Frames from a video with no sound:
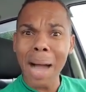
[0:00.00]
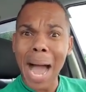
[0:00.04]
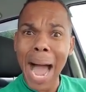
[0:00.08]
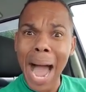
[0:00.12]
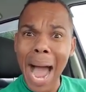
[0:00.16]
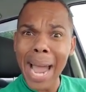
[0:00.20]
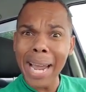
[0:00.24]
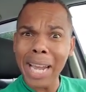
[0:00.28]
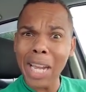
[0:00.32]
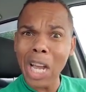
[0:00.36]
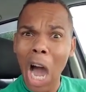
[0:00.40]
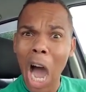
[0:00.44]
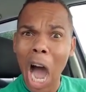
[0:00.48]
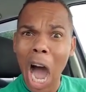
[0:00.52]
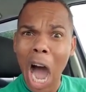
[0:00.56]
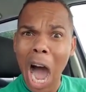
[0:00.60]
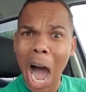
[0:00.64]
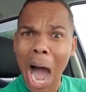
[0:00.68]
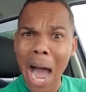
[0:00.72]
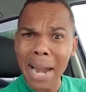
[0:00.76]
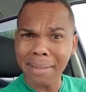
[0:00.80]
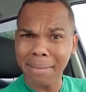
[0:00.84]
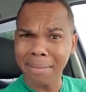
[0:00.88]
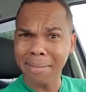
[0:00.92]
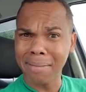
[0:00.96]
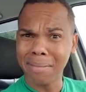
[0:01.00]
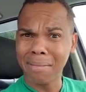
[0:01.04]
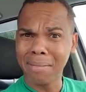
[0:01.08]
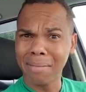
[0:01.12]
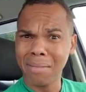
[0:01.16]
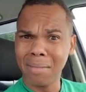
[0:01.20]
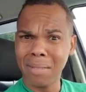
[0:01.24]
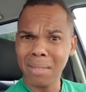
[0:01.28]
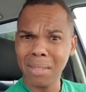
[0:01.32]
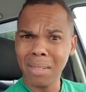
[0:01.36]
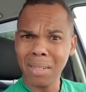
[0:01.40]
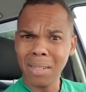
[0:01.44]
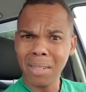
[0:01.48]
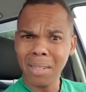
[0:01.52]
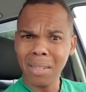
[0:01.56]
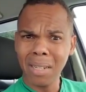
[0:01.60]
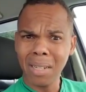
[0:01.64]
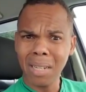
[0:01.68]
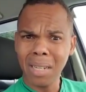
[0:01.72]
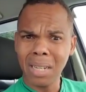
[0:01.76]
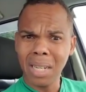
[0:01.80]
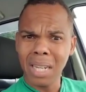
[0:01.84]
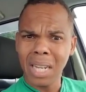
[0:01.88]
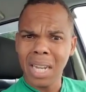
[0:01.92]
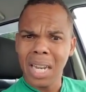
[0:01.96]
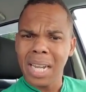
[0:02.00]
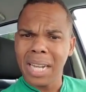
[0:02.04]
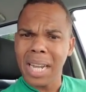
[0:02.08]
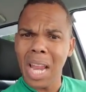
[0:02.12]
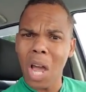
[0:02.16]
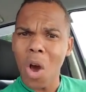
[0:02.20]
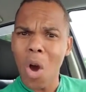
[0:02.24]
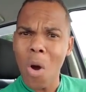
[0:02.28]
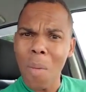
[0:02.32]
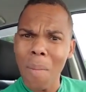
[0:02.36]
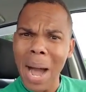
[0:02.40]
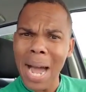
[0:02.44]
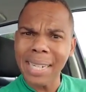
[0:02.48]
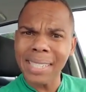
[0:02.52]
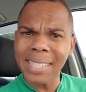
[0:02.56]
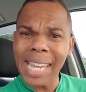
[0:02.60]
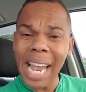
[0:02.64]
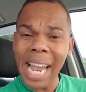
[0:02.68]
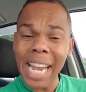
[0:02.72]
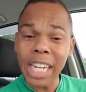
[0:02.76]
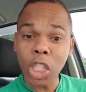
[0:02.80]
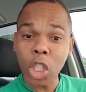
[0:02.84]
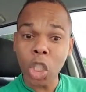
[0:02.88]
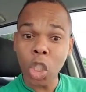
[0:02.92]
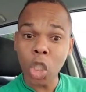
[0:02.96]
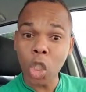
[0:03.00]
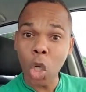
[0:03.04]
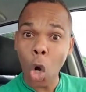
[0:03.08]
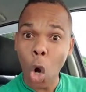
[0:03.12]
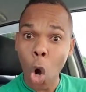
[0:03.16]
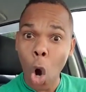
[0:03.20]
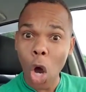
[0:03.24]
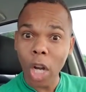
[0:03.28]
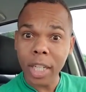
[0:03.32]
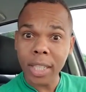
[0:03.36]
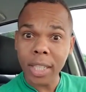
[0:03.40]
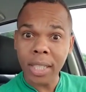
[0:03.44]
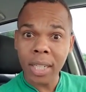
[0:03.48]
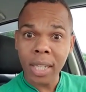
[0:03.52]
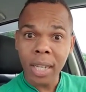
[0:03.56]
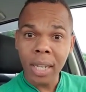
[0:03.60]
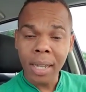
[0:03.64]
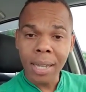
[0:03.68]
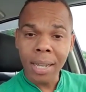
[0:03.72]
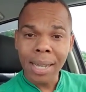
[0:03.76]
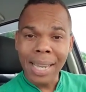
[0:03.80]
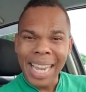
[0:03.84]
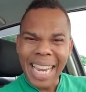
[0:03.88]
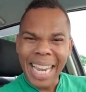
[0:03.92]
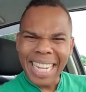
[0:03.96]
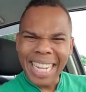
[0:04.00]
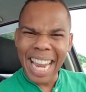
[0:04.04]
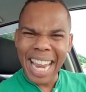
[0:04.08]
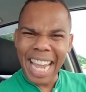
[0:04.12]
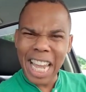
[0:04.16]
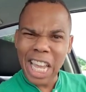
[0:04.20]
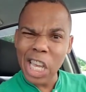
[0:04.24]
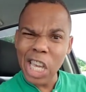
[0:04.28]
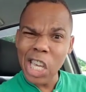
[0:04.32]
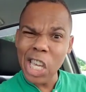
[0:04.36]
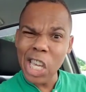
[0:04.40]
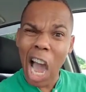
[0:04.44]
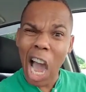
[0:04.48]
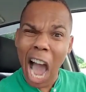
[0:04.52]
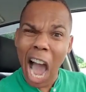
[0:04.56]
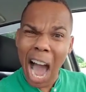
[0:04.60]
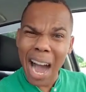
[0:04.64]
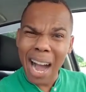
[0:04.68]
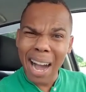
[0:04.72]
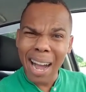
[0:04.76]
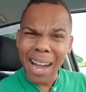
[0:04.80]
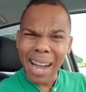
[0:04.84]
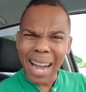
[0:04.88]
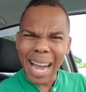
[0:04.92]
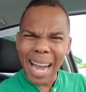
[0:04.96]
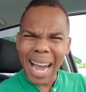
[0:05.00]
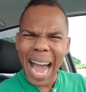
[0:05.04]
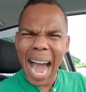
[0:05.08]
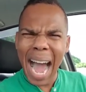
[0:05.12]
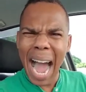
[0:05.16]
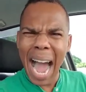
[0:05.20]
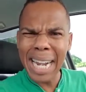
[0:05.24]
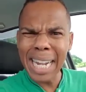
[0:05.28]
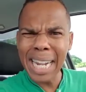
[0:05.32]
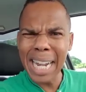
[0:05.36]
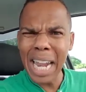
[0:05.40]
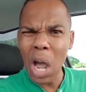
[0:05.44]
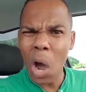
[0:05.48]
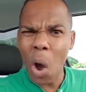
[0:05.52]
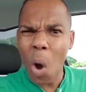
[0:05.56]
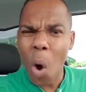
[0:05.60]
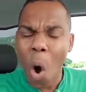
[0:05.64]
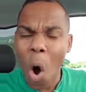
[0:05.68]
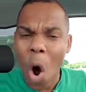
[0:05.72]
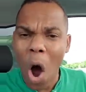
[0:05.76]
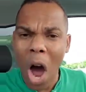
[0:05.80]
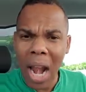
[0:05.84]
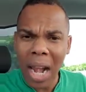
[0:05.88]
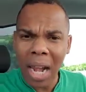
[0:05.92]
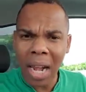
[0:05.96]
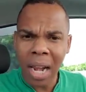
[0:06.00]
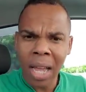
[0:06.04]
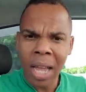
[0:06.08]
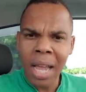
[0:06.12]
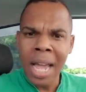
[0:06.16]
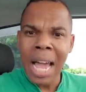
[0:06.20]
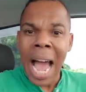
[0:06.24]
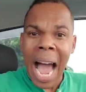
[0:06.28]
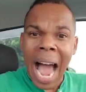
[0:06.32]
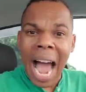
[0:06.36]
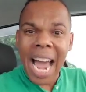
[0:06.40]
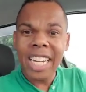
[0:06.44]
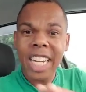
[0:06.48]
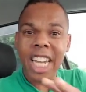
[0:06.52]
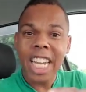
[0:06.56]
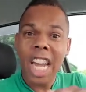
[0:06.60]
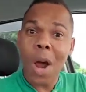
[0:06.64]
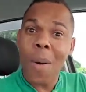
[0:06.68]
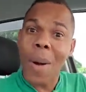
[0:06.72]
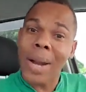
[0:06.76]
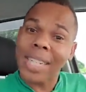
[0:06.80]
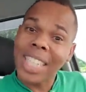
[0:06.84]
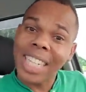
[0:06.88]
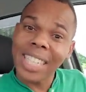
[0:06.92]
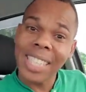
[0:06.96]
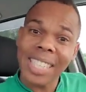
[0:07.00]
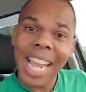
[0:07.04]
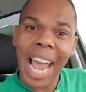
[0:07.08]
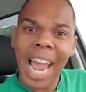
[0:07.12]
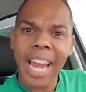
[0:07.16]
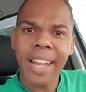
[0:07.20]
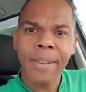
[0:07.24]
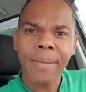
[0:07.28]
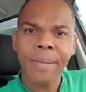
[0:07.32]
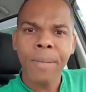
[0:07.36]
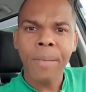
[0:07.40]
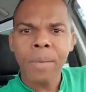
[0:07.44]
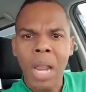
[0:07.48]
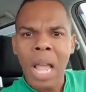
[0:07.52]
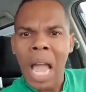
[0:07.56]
My God! The woman said shoot the young and the old. And you hear what she said?